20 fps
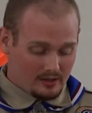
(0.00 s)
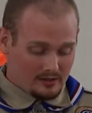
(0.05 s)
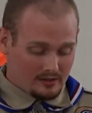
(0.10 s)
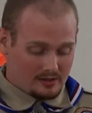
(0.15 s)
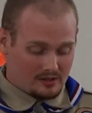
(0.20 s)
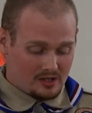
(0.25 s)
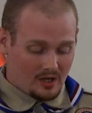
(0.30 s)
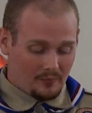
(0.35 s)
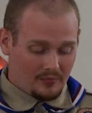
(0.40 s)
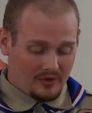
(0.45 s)

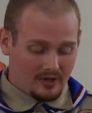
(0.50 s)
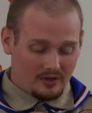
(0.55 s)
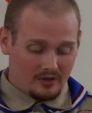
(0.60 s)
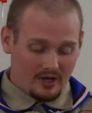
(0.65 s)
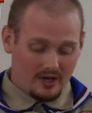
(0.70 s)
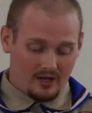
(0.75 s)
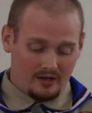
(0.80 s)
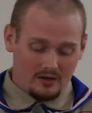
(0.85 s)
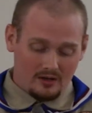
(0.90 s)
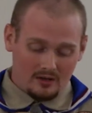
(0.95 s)
something
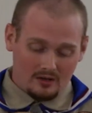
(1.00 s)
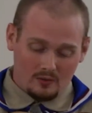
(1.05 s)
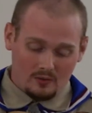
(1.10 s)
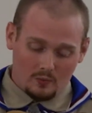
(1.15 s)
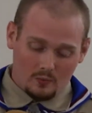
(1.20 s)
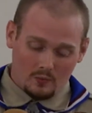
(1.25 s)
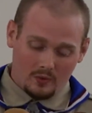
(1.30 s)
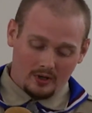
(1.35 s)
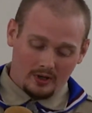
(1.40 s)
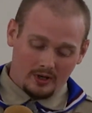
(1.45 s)
that
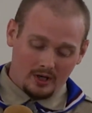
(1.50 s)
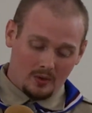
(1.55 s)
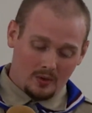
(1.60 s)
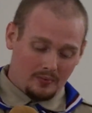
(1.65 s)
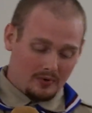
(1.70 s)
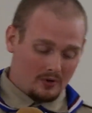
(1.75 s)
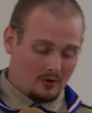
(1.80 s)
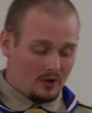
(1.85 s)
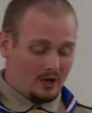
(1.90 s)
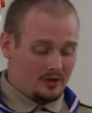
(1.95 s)
will help
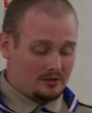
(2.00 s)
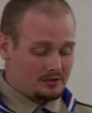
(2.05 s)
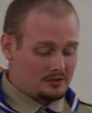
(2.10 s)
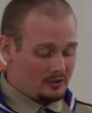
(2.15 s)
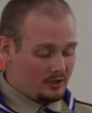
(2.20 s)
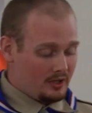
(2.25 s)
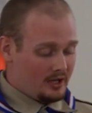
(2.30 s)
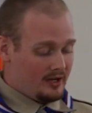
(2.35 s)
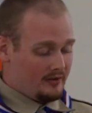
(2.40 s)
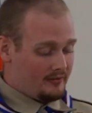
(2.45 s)
across
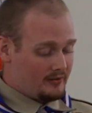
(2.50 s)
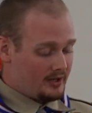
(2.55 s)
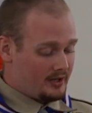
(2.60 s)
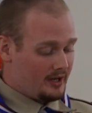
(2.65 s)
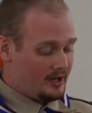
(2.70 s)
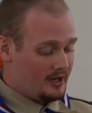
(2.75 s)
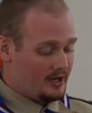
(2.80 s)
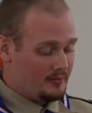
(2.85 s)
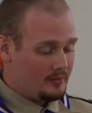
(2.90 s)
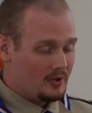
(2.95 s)
your
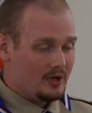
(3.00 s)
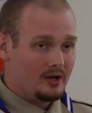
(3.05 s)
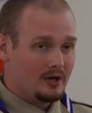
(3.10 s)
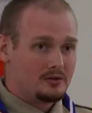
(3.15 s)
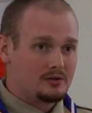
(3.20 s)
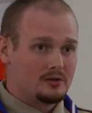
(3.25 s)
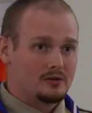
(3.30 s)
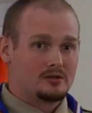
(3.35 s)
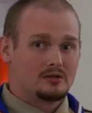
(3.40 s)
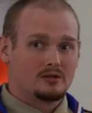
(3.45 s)
lifetime
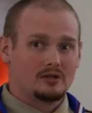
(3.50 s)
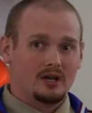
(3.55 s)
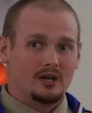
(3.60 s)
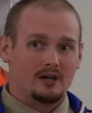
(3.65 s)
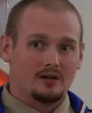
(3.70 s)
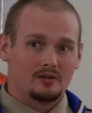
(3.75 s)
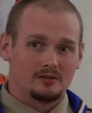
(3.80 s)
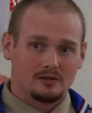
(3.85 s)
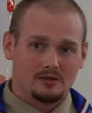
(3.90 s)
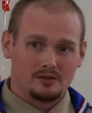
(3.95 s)
hundreds,
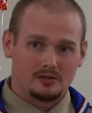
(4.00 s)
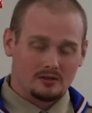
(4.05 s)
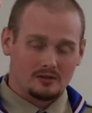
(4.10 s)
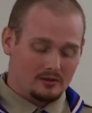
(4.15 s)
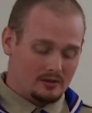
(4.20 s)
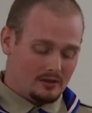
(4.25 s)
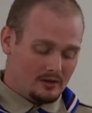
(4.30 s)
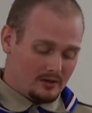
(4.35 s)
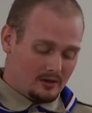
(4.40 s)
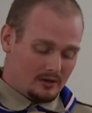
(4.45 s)
thousands,
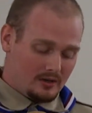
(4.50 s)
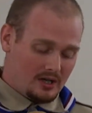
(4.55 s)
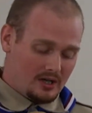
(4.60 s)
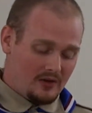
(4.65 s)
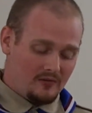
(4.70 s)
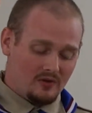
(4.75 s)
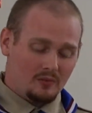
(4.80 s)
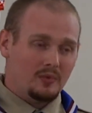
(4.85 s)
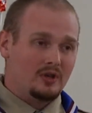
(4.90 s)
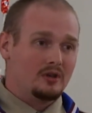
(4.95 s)
or
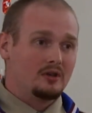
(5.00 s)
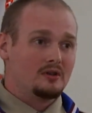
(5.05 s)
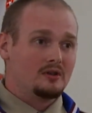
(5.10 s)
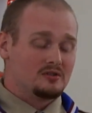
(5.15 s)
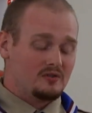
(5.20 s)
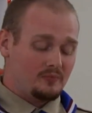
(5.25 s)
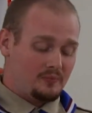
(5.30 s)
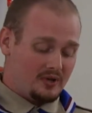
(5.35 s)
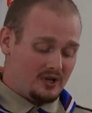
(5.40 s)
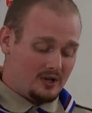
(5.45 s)
even
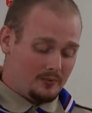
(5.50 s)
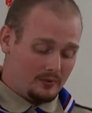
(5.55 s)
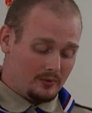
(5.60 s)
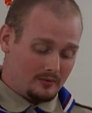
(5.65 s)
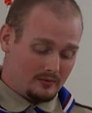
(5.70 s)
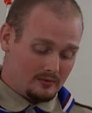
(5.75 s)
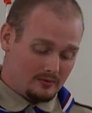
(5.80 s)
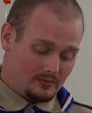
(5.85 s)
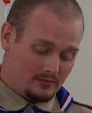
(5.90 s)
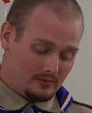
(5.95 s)
millions of
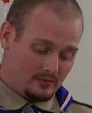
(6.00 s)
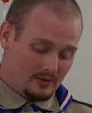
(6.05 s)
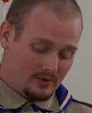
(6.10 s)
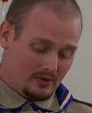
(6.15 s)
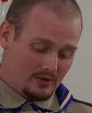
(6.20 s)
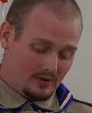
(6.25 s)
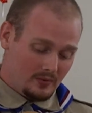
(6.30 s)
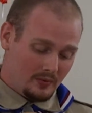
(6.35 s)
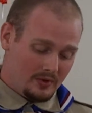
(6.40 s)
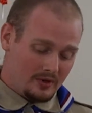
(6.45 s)
people,
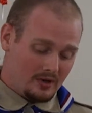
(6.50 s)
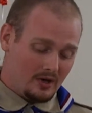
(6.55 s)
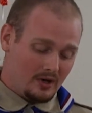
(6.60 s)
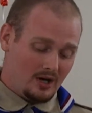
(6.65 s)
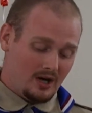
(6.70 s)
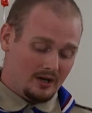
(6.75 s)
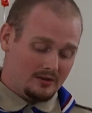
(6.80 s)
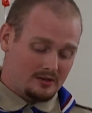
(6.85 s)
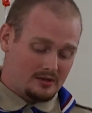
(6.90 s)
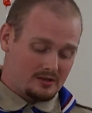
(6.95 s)
when you're
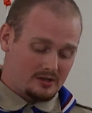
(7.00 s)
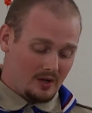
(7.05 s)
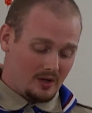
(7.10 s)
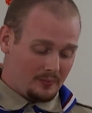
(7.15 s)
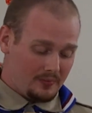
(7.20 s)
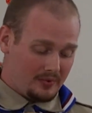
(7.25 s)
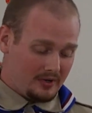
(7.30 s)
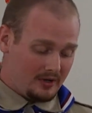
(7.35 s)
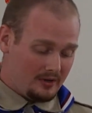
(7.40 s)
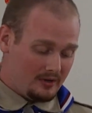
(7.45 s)
on to
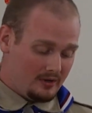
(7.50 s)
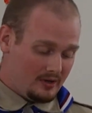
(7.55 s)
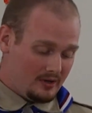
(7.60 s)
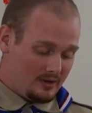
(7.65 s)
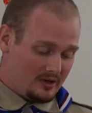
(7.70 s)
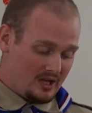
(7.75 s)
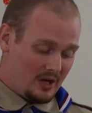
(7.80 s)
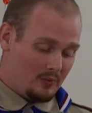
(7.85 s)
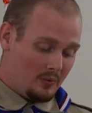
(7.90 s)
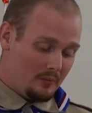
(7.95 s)
something
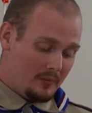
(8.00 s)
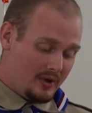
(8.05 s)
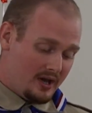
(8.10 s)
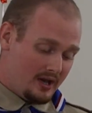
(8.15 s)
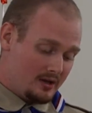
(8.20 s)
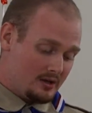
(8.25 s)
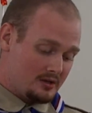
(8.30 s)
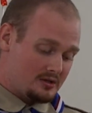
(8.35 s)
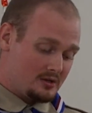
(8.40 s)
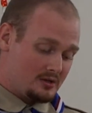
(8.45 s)
that will
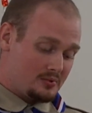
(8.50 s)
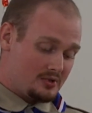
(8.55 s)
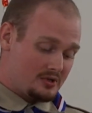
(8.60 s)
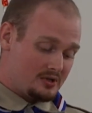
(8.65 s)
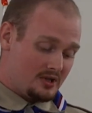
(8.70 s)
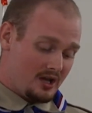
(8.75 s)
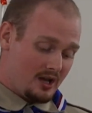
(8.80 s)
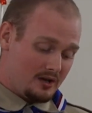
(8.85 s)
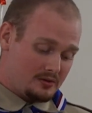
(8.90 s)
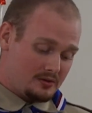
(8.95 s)
make a
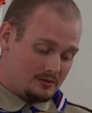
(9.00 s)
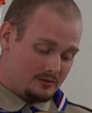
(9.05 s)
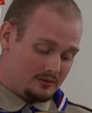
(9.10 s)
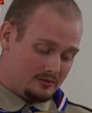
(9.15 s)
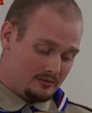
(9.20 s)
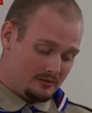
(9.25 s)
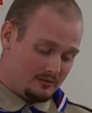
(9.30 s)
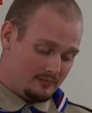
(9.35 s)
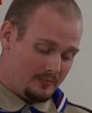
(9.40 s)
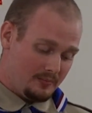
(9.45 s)

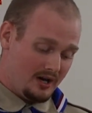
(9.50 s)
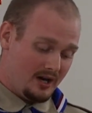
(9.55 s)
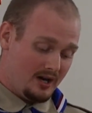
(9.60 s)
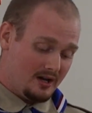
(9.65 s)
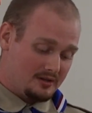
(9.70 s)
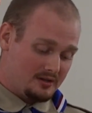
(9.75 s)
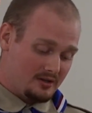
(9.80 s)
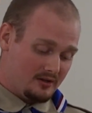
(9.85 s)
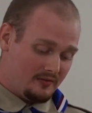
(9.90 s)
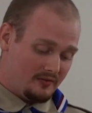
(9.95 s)
substantial
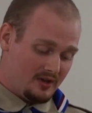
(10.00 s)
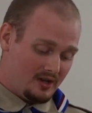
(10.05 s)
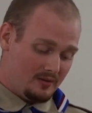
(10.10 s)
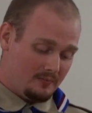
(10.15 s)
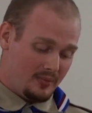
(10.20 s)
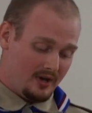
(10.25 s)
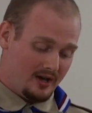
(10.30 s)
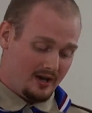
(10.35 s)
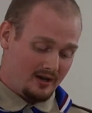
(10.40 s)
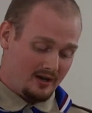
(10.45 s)
positive
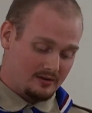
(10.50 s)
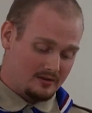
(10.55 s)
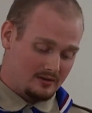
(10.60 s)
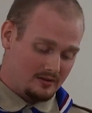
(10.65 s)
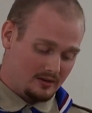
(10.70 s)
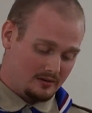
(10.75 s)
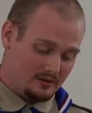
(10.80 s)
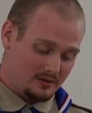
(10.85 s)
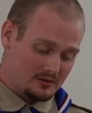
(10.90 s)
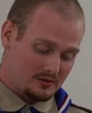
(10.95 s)
impact
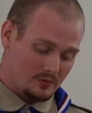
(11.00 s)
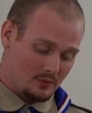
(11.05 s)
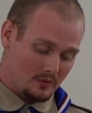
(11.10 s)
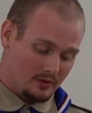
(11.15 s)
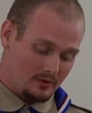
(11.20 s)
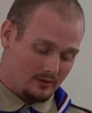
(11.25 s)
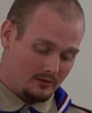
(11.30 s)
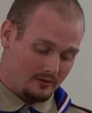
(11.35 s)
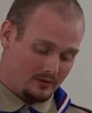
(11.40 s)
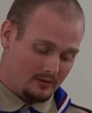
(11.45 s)
in this
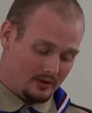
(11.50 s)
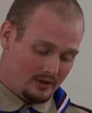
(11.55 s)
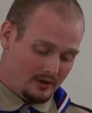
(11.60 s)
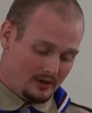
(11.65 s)
world,